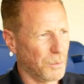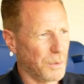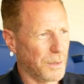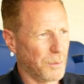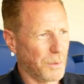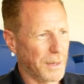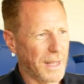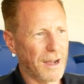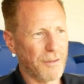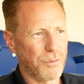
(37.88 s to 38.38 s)

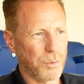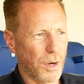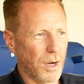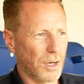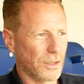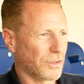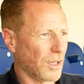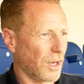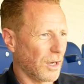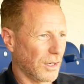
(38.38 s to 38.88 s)
We have
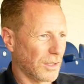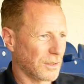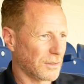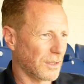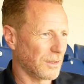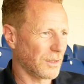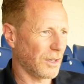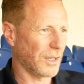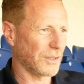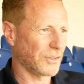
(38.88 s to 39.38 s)
worked
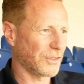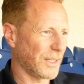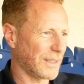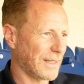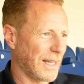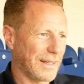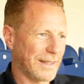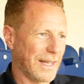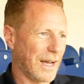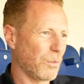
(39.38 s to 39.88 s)
hard, and like I
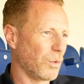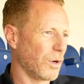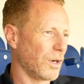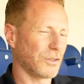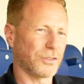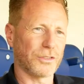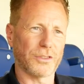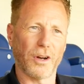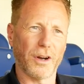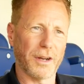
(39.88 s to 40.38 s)
said, that
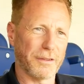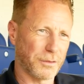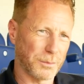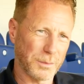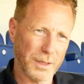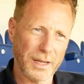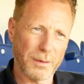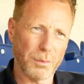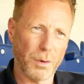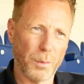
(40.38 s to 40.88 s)
work started
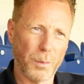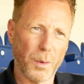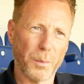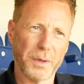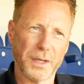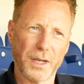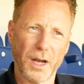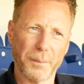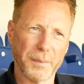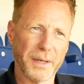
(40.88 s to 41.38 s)
from day one
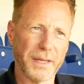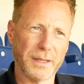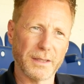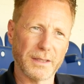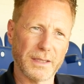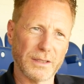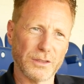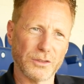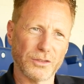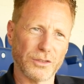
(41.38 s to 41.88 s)
when we come in.
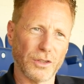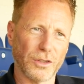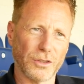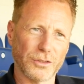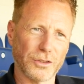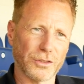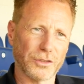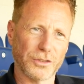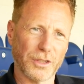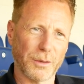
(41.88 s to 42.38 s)
It's
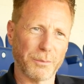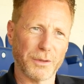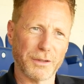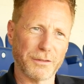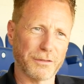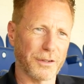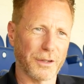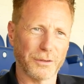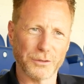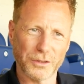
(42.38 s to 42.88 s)
not just
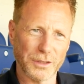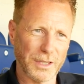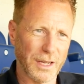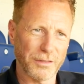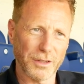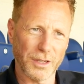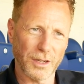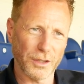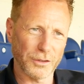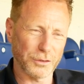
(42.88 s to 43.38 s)
something thrown
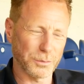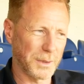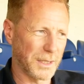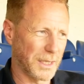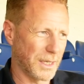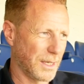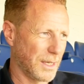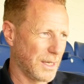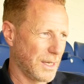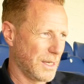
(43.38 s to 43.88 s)
together last
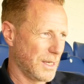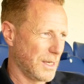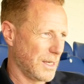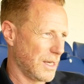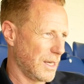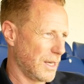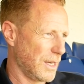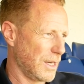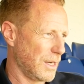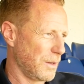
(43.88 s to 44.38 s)
minute.
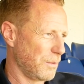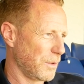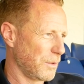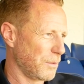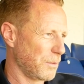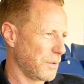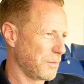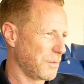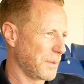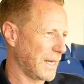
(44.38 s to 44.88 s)

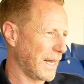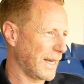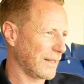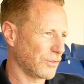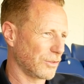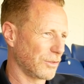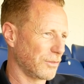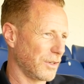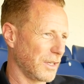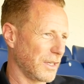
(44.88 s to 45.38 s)
We've been
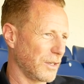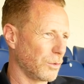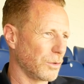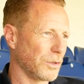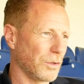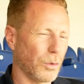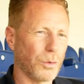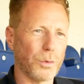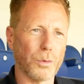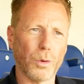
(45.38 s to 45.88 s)
actively
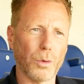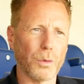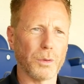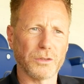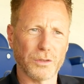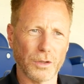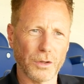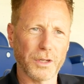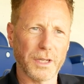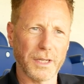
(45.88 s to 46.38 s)

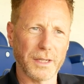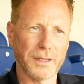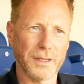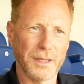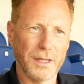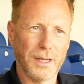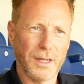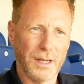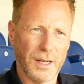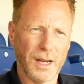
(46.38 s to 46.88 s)
always looking
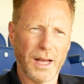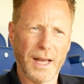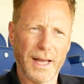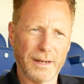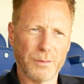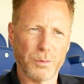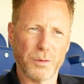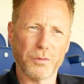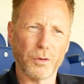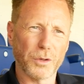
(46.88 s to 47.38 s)

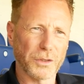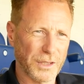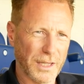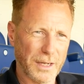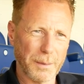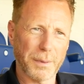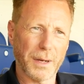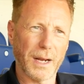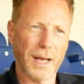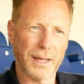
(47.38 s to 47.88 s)
ahead. We've always
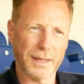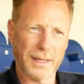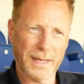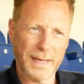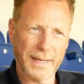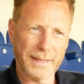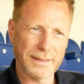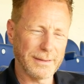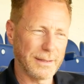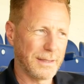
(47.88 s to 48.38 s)
had a plan
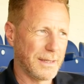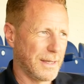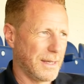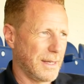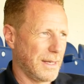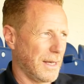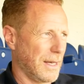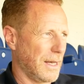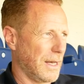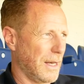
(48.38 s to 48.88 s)
ahead,
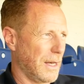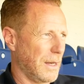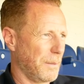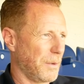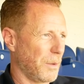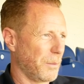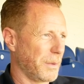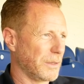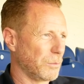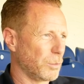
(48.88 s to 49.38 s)

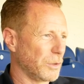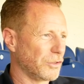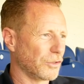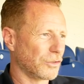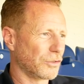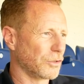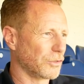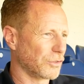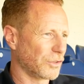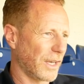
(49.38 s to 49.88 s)
but we
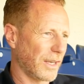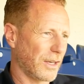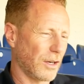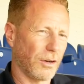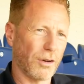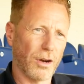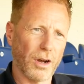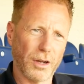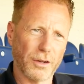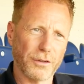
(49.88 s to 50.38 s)
just couldn't take
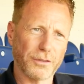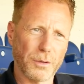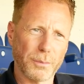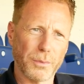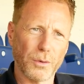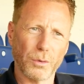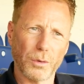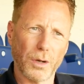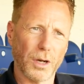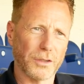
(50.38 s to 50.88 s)
our eye off the
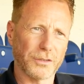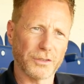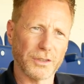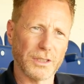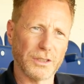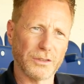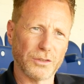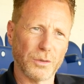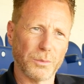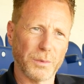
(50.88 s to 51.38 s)
ball last
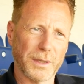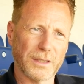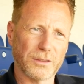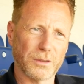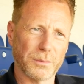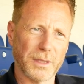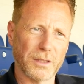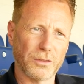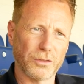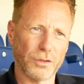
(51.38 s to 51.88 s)
season. We had
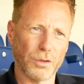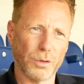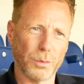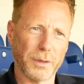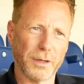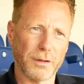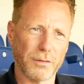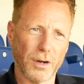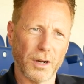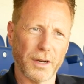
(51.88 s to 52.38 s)
to make sure
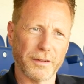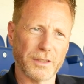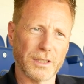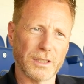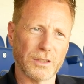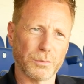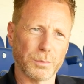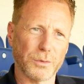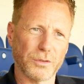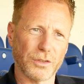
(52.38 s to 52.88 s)
we arrived
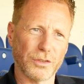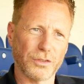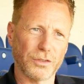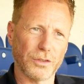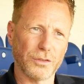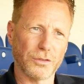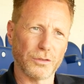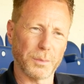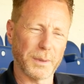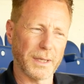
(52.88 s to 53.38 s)
in this
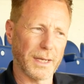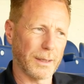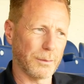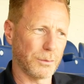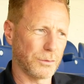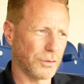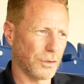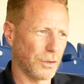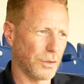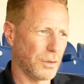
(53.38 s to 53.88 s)
position to be
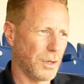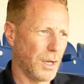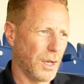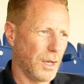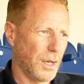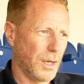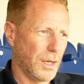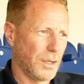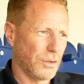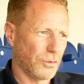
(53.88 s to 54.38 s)
able to
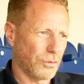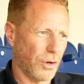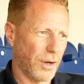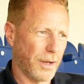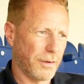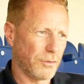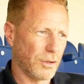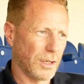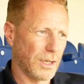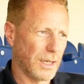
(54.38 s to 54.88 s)

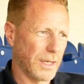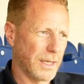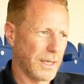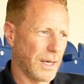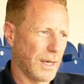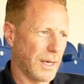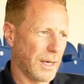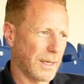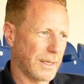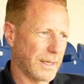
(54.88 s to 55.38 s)
try and really
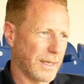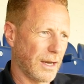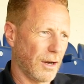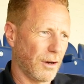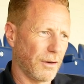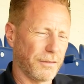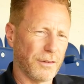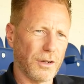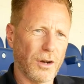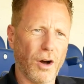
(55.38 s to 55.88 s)
get
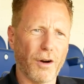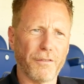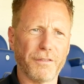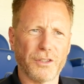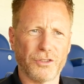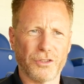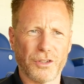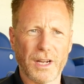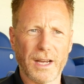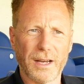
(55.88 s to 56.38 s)
our
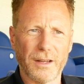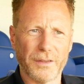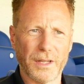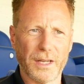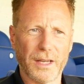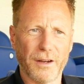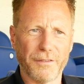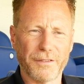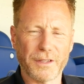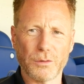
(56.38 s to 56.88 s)
vision out
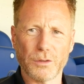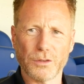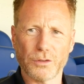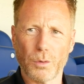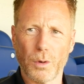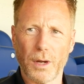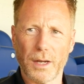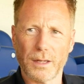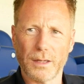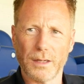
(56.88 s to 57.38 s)
there. I think it's
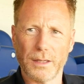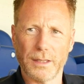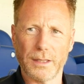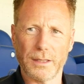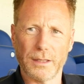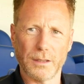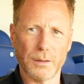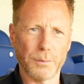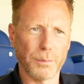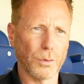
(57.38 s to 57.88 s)
quite
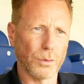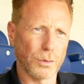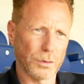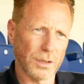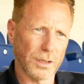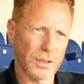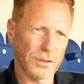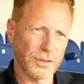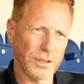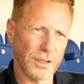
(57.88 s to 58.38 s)
clear that the board
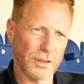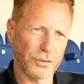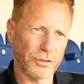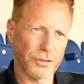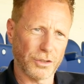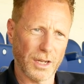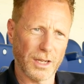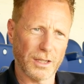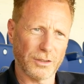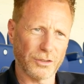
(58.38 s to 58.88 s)
and ourselves
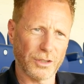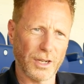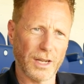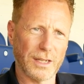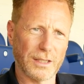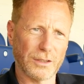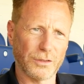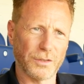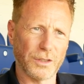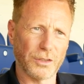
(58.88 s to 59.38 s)

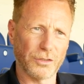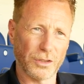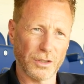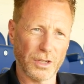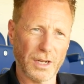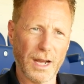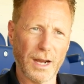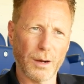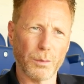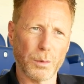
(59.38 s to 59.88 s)
share this
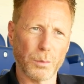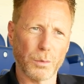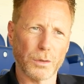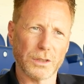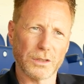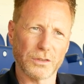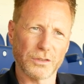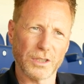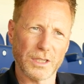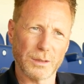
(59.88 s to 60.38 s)
vision and how we
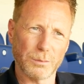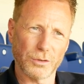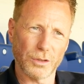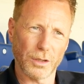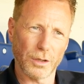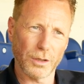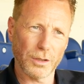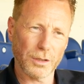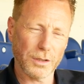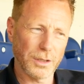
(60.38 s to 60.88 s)
want this team
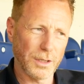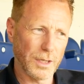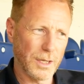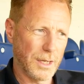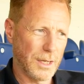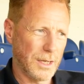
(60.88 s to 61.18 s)
to look.